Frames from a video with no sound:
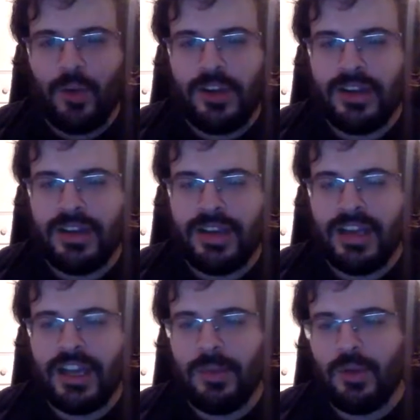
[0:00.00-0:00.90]

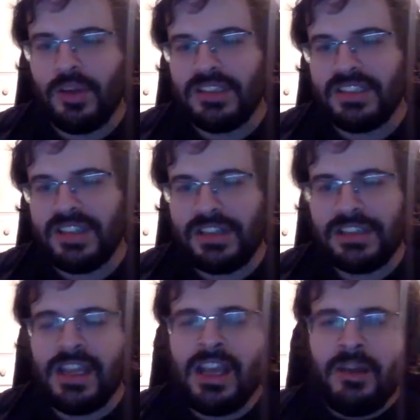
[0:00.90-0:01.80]
a couple words, he
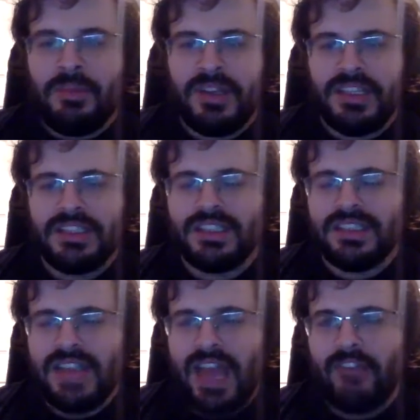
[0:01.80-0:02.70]
sucks. But he just
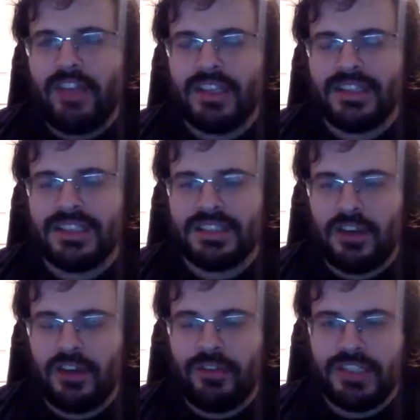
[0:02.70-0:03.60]
doesn't have any
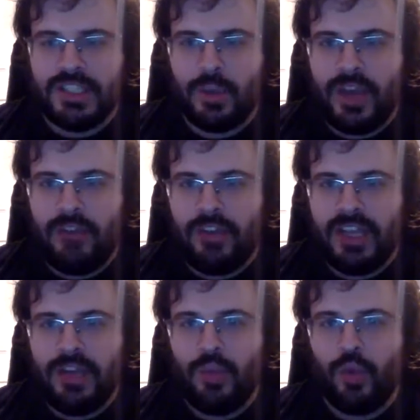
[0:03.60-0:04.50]
consistent offense. So whenever
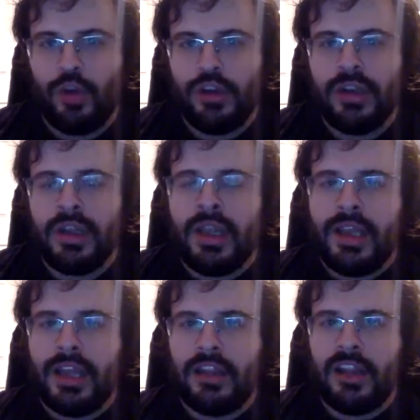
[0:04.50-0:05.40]
he would
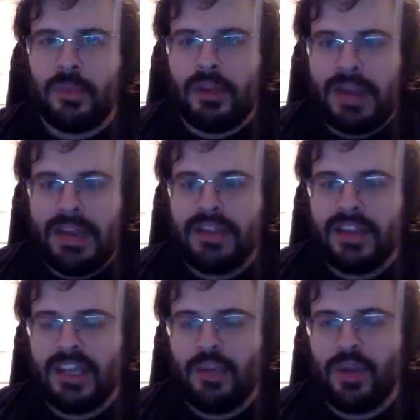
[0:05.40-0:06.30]
get the upper hand,
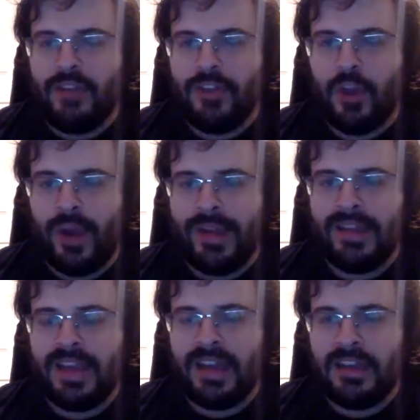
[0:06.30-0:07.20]
like he would have no
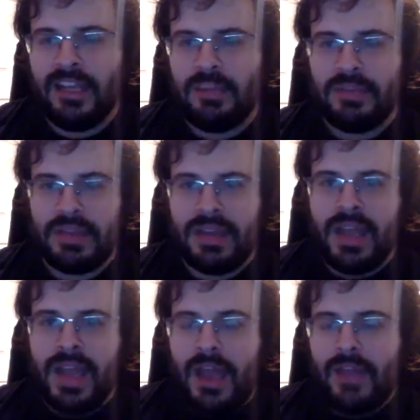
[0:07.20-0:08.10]
idea how to keep it.
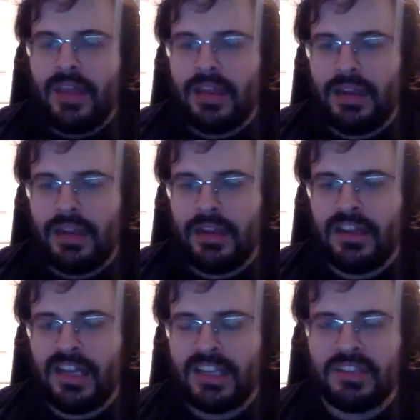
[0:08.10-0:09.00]
And then in
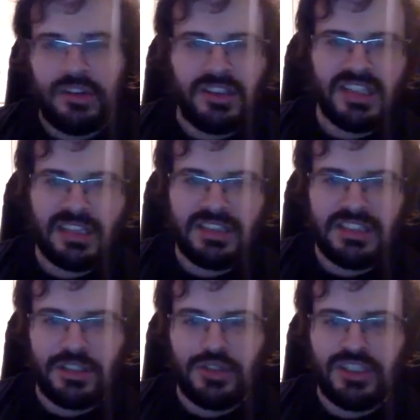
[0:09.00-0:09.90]
the next 30
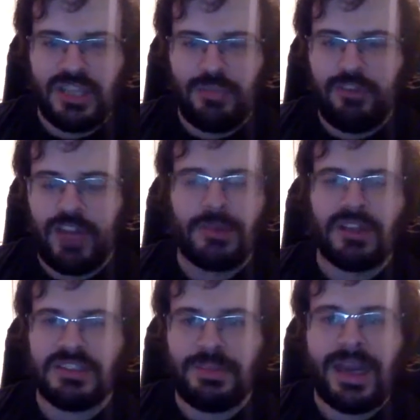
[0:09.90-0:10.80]
seconds, you'd see him flopped
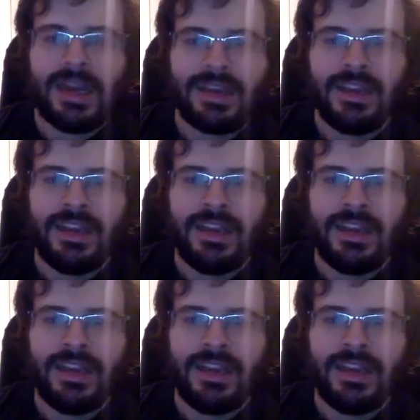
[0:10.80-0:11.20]
on his back.